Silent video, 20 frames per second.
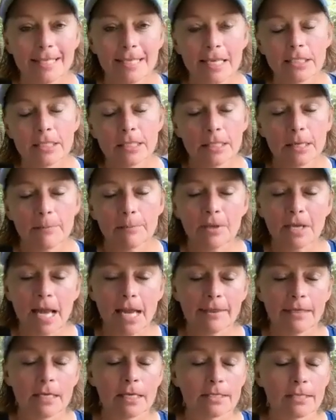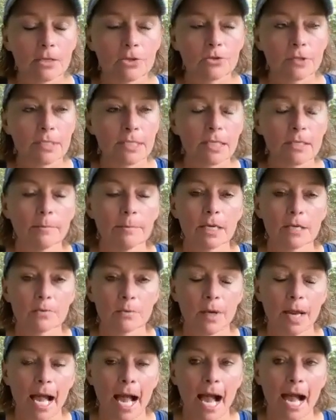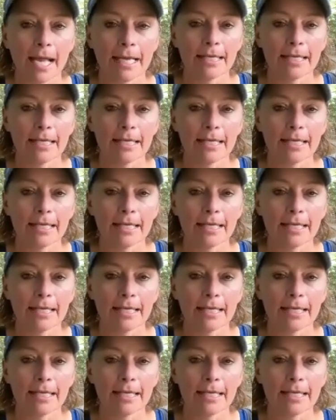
it's just something I think is interesting because when I